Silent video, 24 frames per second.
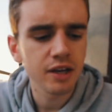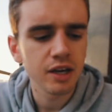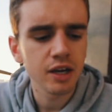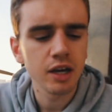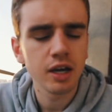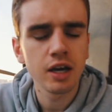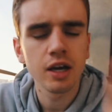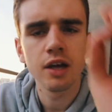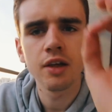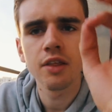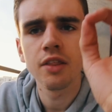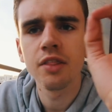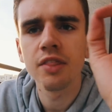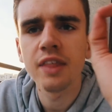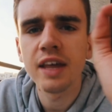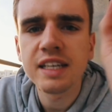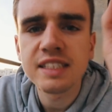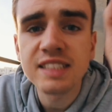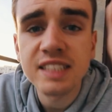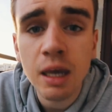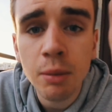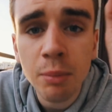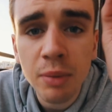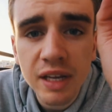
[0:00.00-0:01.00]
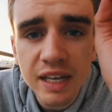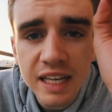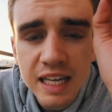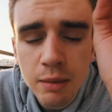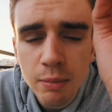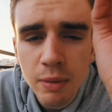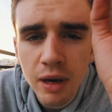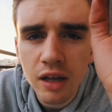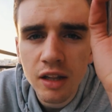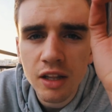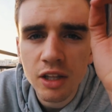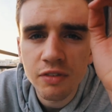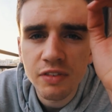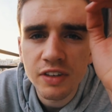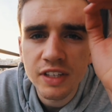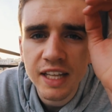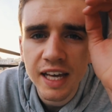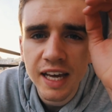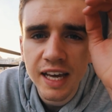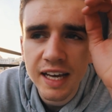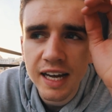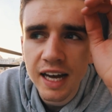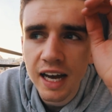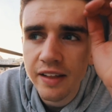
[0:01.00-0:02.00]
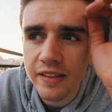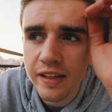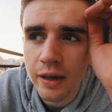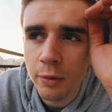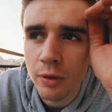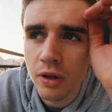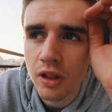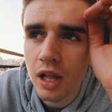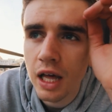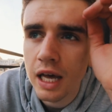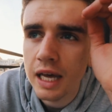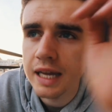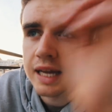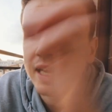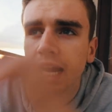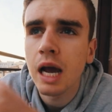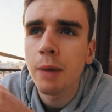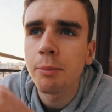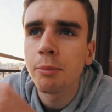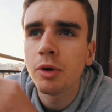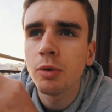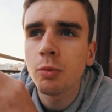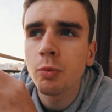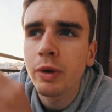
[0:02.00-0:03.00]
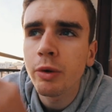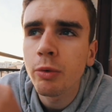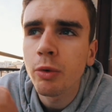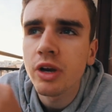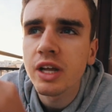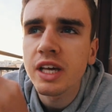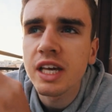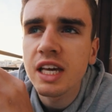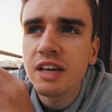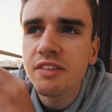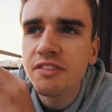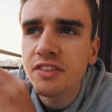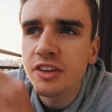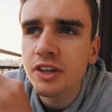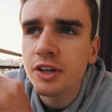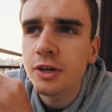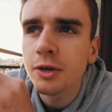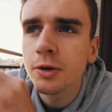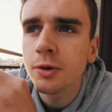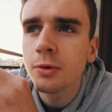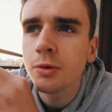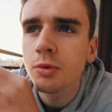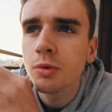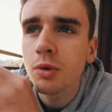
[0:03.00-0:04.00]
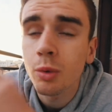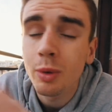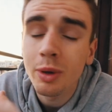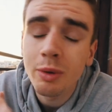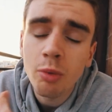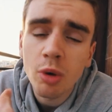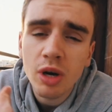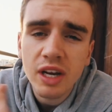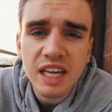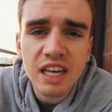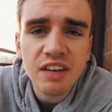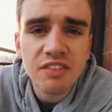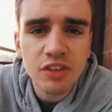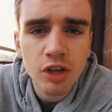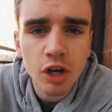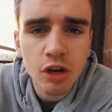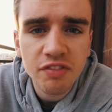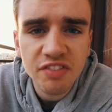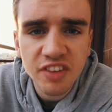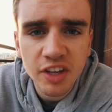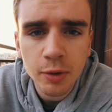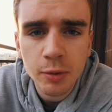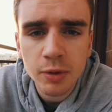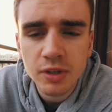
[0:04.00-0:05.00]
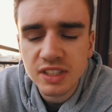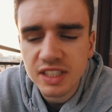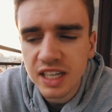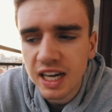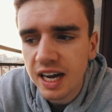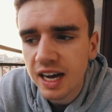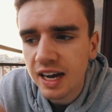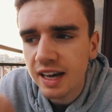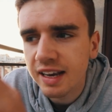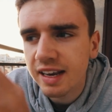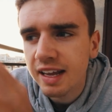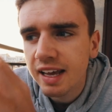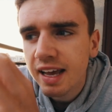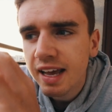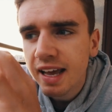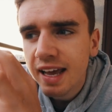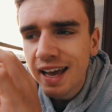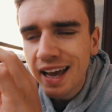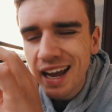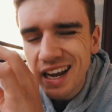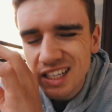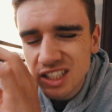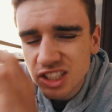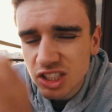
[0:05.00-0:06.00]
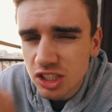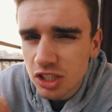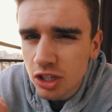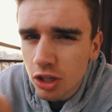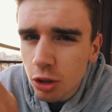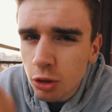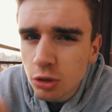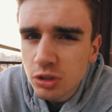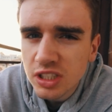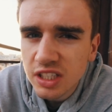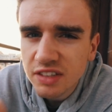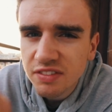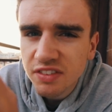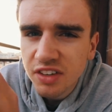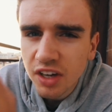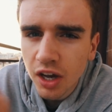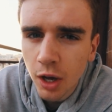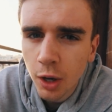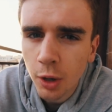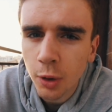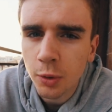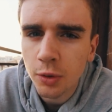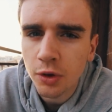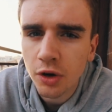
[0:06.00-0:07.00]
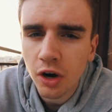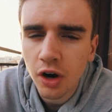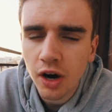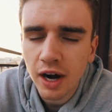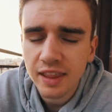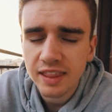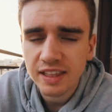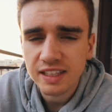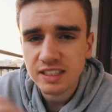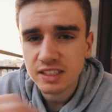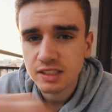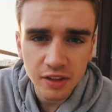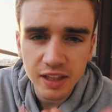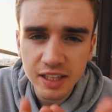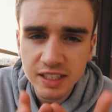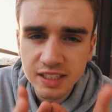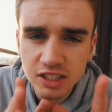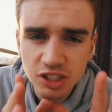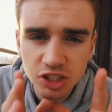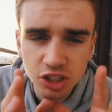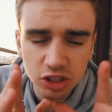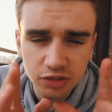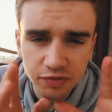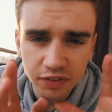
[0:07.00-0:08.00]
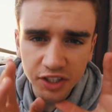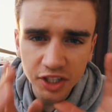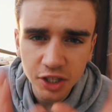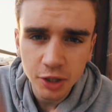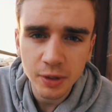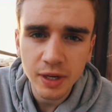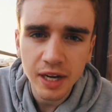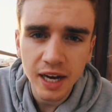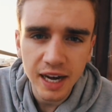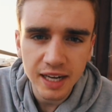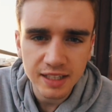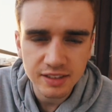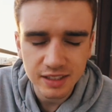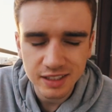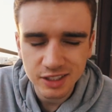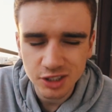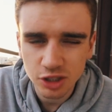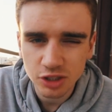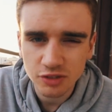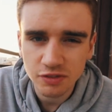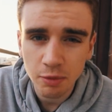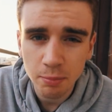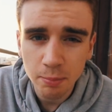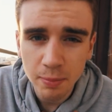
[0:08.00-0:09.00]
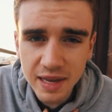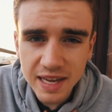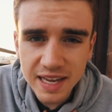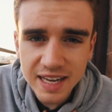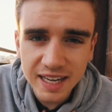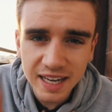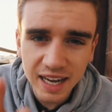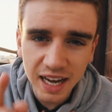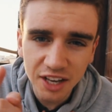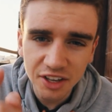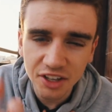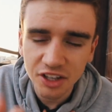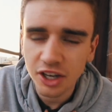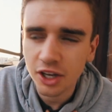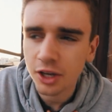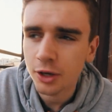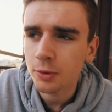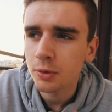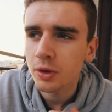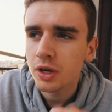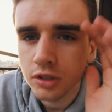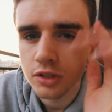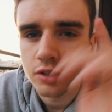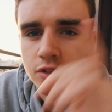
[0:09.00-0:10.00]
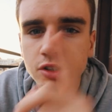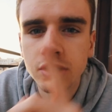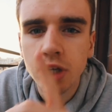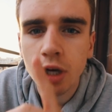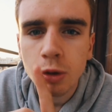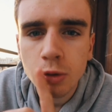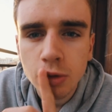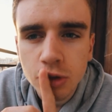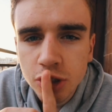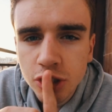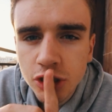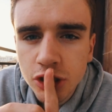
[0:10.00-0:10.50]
uh, they sent me an email the other day and they were like Cameron we want to give you or we want to give your viewers an exclusive code all right this is this is just for you guys it's just for me and you so